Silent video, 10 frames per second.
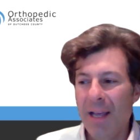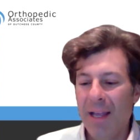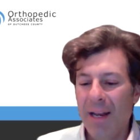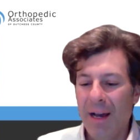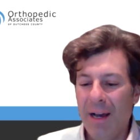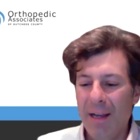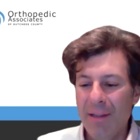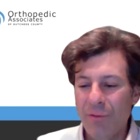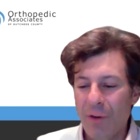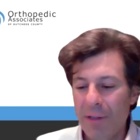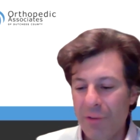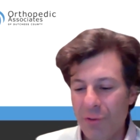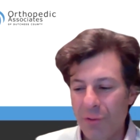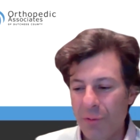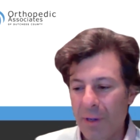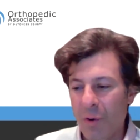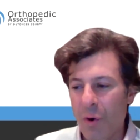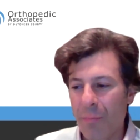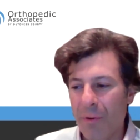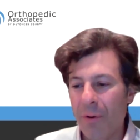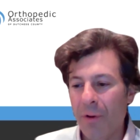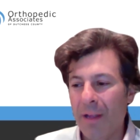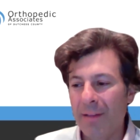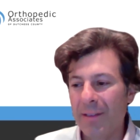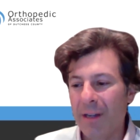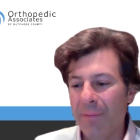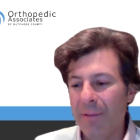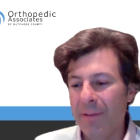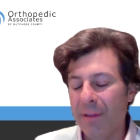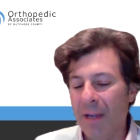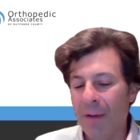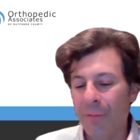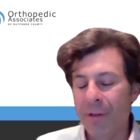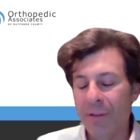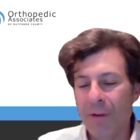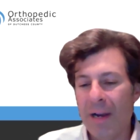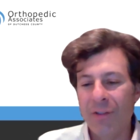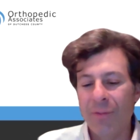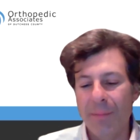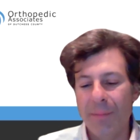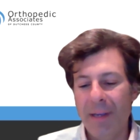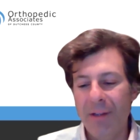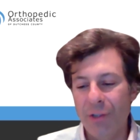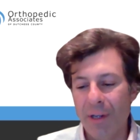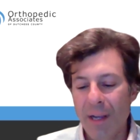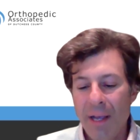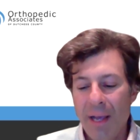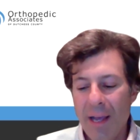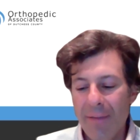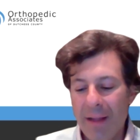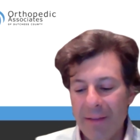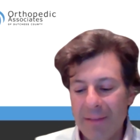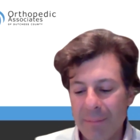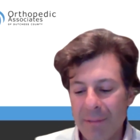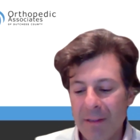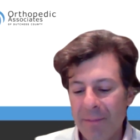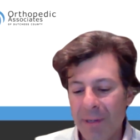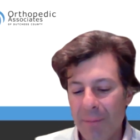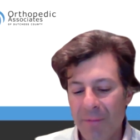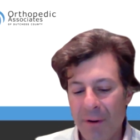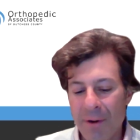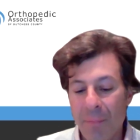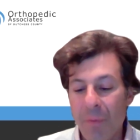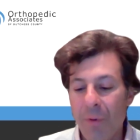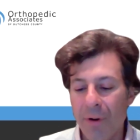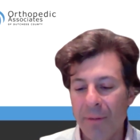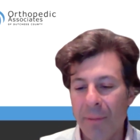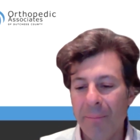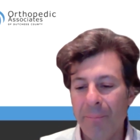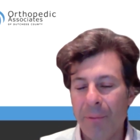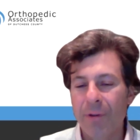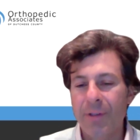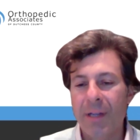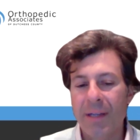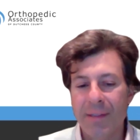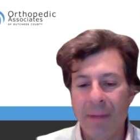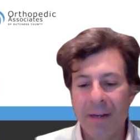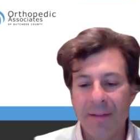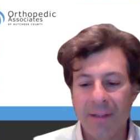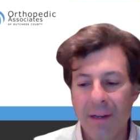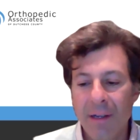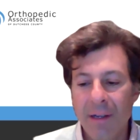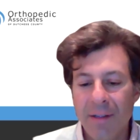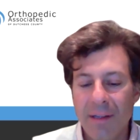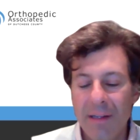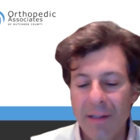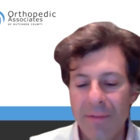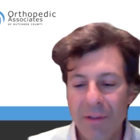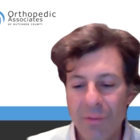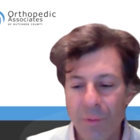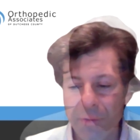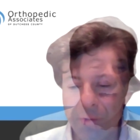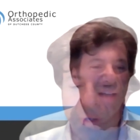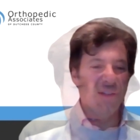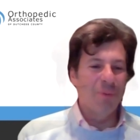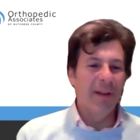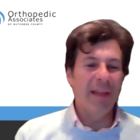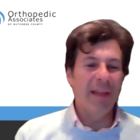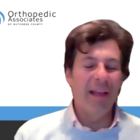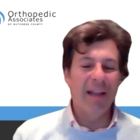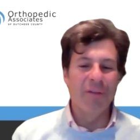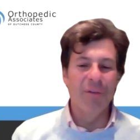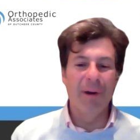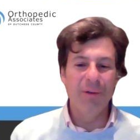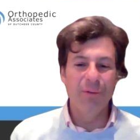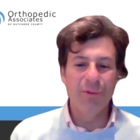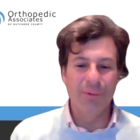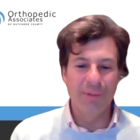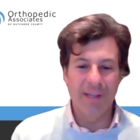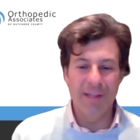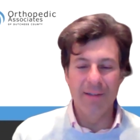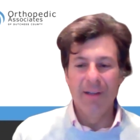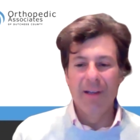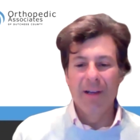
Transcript: And I try to incorporate all that stuff into every interaction with a patient. And that's something that's become very important about personalizing medicine to the individuals. I just want to thank everybody who tuned in.